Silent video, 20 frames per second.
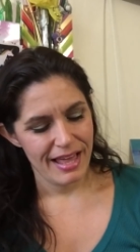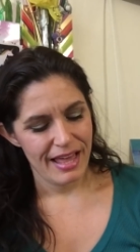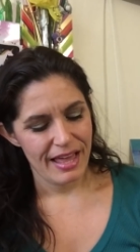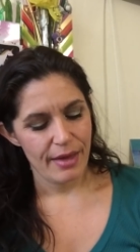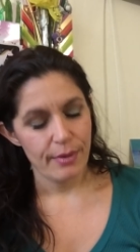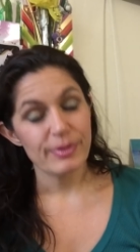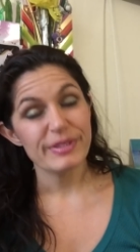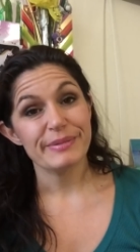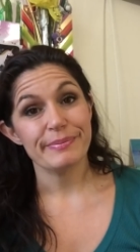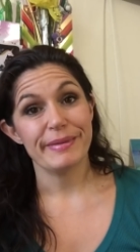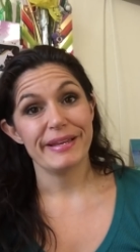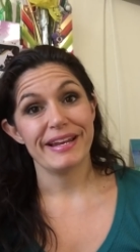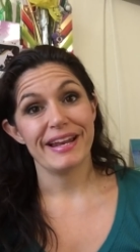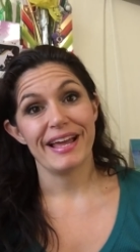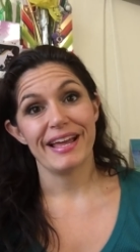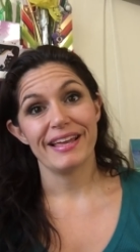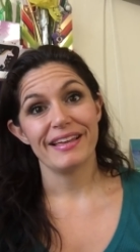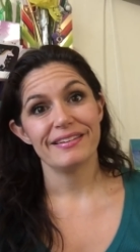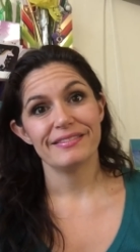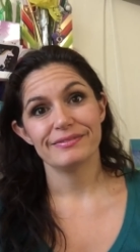It was
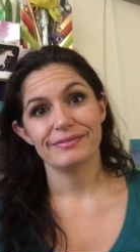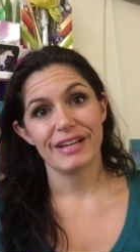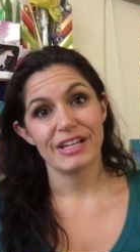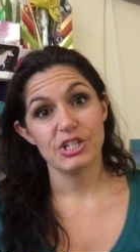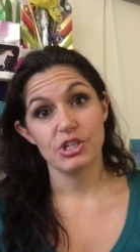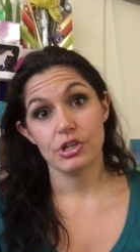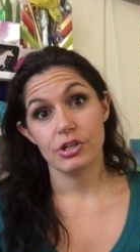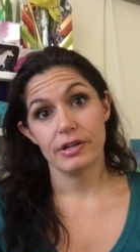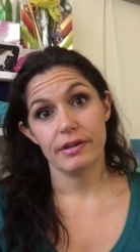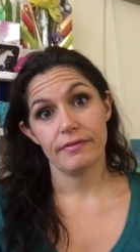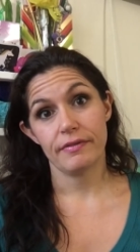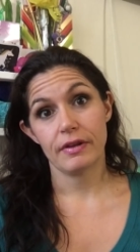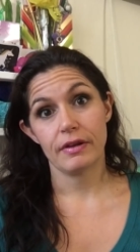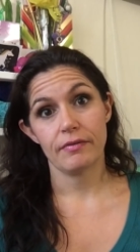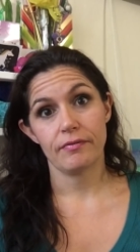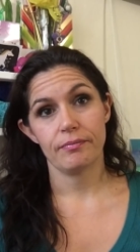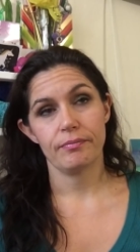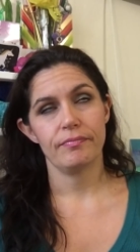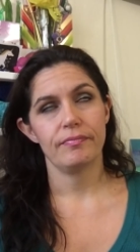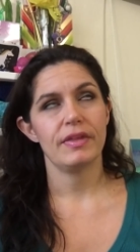midnight. I shouldn't
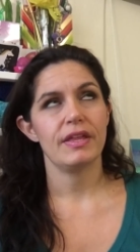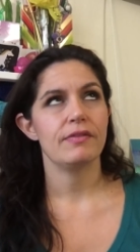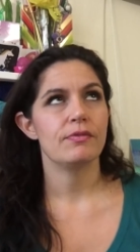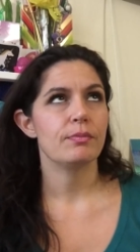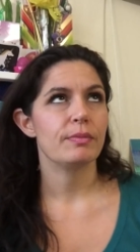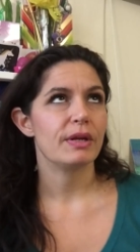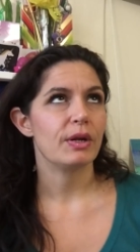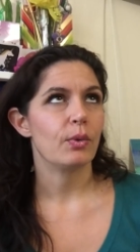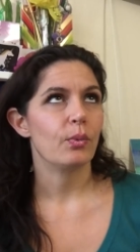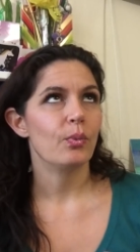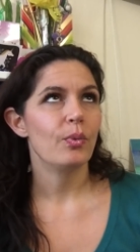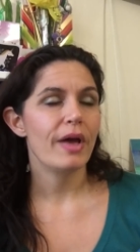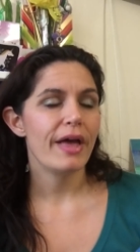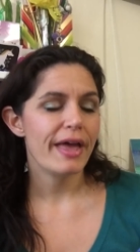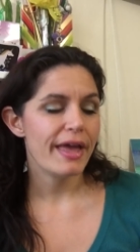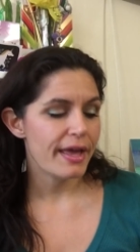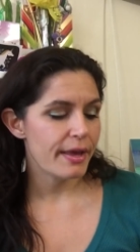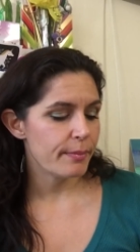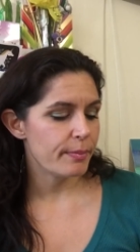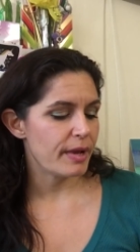have even been
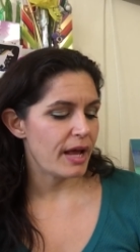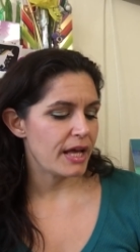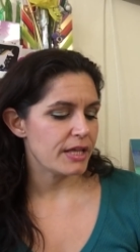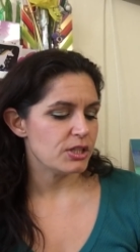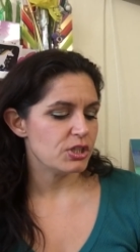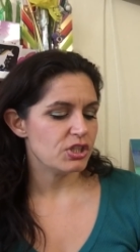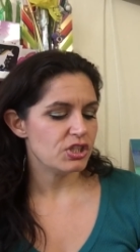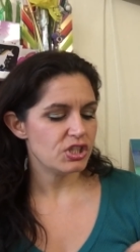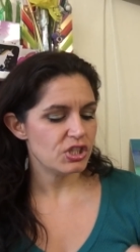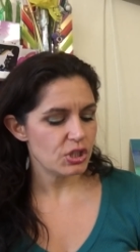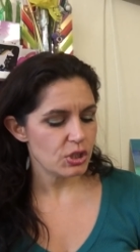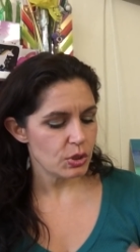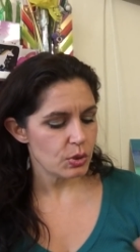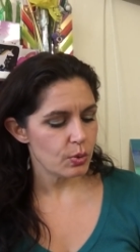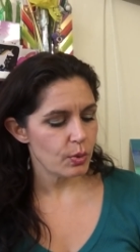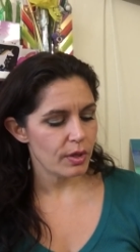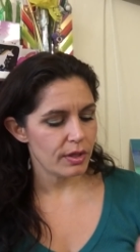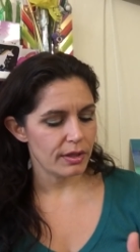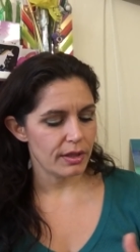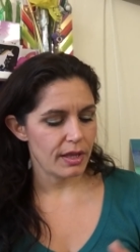awake, but I
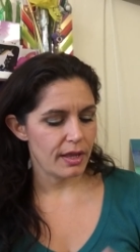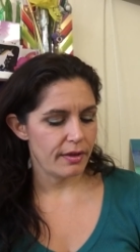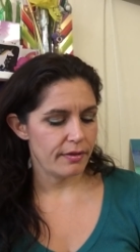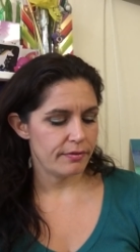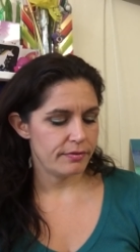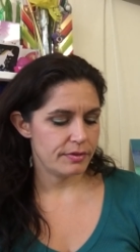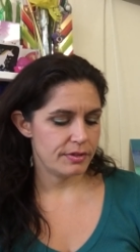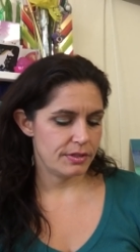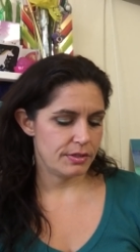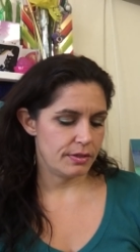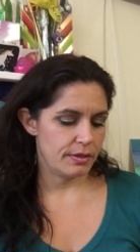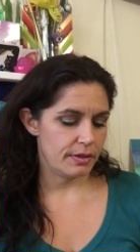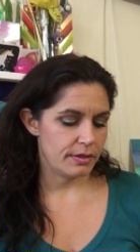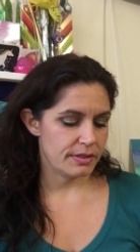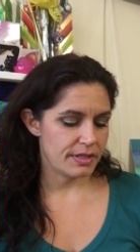do love to